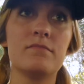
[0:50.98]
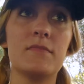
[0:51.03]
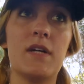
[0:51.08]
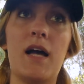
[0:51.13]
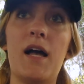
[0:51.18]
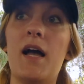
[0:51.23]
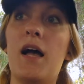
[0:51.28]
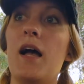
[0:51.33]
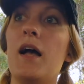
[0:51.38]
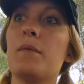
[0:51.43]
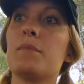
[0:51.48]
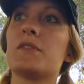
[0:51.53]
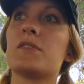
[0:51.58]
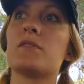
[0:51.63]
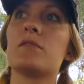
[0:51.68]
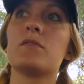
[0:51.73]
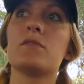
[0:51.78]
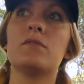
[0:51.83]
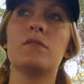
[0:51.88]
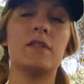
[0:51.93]

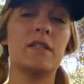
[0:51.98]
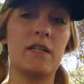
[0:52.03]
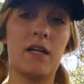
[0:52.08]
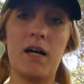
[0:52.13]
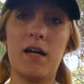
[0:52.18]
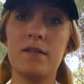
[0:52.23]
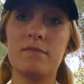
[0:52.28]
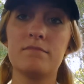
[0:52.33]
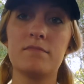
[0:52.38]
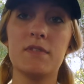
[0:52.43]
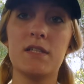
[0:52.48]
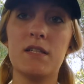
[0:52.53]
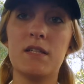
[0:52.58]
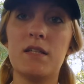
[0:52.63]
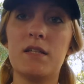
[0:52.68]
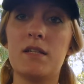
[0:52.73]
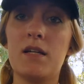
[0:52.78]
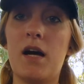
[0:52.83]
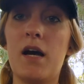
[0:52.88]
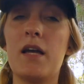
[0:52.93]
Absolutely not.
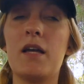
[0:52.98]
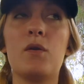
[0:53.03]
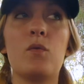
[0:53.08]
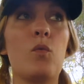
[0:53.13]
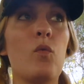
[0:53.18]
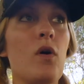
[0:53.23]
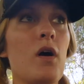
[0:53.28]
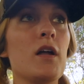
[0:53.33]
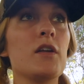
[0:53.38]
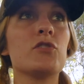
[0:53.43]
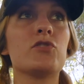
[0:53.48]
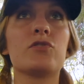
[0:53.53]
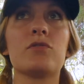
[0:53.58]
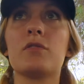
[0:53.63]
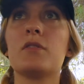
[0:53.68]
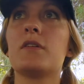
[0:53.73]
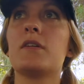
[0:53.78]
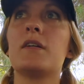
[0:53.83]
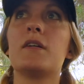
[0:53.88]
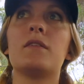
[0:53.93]
Not in
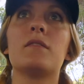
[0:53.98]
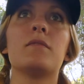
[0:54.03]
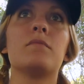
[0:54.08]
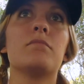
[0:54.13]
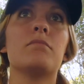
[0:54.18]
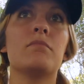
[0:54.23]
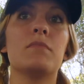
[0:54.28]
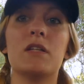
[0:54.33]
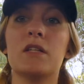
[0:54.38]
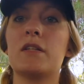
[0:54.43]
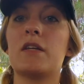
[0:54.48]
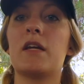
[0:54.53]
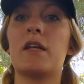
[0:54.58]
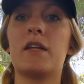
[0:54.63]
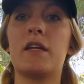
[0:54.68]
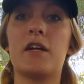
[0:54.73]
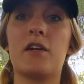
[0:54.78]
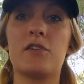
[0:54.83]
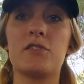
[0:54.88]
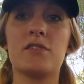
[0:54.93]

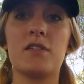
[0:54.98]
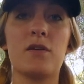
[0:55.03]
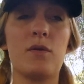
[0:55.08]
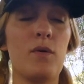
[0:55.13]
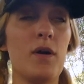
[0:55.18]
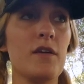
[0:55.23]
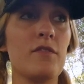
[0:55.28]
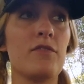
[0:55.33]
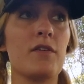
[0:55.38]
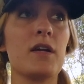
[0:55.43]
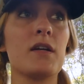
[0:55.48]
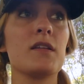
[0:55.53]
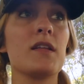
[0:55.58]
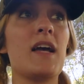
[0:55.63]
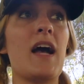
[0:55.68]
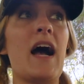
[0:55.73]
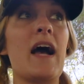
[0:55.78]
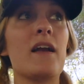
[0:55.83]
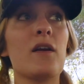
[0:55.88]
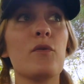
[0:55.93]
1,000,000,000,000 years. And quite
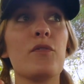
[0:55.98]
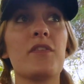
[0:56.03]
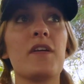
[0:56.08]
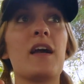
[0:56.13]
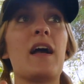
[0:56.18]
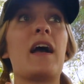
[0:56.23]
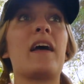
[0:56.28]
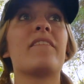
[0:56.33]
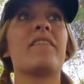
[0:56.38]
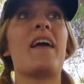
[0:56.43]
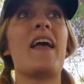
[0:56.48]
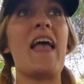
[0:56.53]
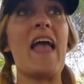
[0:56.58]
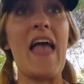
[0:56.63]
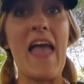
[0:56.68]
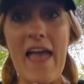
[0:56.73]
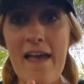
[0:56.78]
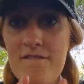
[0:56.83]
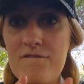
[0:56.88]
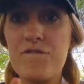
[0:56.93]
frankly, I don't think I've
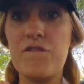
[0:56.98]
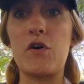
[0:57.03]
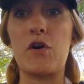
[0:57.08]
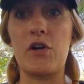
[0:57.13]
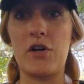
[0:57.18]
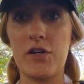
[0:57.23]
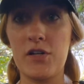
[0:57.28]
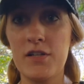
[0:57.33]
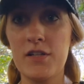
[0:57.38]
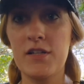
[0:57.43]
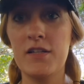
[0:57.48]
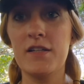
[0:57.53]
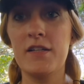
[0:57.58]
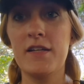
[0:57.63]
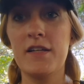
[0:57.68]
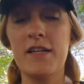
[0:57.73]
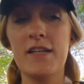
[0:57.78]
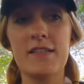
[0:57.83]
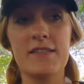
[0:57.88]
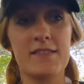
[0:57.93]
ever
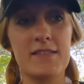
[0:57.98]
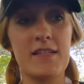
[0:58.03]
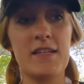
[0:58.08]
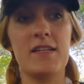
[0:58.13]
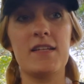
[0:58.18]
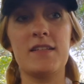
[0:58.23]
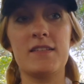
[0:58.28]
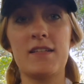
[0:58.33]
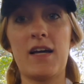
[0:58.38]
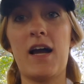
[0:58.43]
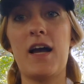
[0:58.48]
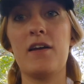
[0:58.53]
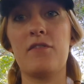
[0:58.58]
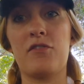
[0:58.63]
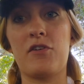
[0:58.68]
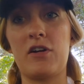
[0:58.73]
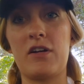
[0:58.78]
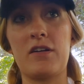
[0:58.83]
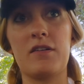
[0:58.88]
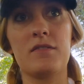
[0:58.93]
seen a
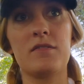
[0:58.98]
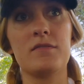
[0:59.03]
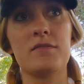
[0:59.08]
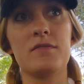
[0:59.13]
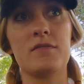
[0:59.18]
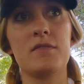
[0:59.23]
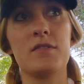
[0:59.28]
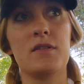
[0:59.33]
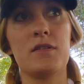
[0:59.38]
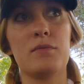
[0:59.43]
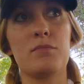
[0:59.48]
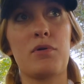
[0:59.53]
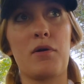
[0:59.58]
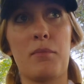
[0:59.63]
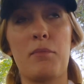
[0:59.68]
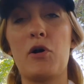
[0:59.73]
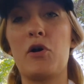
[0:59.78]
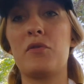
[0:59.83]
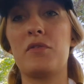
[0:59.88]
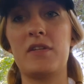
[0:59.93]
diver
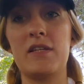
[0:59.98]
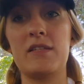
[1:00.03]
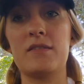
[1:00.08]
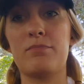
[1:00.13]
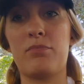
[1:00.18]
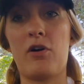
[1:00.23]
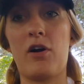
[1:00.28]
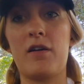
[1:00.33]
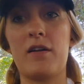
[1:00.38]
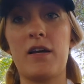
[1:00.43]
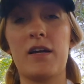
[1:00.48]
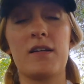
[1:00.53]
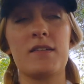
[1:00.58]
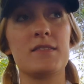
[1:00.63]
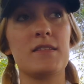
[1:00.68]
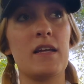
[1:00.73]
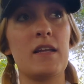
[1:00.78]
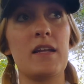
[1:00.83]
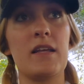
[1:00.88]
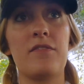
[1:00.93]
promote these
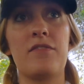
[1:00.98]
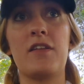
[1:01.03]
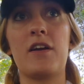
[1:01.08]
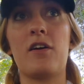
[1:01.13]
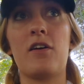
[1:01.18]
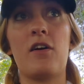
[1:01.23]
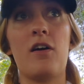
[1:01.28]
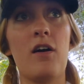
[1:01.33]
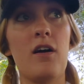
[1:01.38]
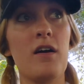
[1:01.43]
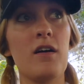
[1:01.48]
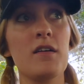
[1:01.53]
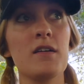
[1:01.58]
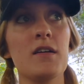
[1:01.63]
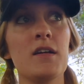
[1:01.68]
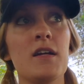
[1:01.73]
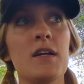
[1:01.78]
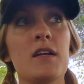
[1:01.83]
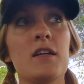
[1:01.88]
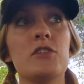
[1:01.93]
products, and if there are,
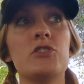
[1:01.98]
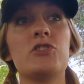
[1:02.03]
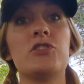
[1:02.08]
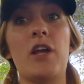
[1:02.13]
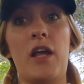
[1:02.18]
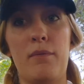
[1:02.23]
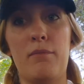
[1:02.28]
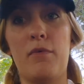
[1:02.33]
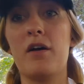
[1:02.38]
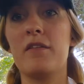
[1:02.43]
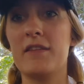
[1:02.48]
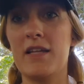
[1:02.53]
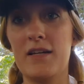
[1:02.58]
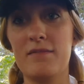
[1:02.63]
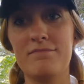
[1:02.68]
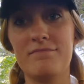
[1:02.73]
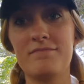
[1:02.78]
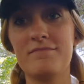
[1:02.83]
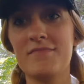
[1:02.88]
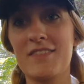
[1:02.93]
shame on
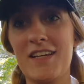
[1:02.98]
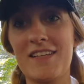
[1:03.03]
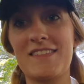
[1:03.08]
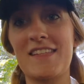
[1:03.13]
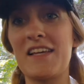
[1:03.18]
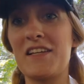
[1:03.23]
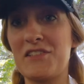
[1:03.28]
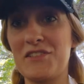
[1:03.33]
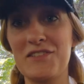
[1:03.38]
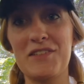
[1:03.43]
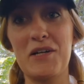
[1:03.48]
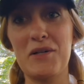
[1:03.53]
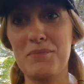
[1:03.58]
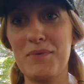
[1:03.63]
them, because they should know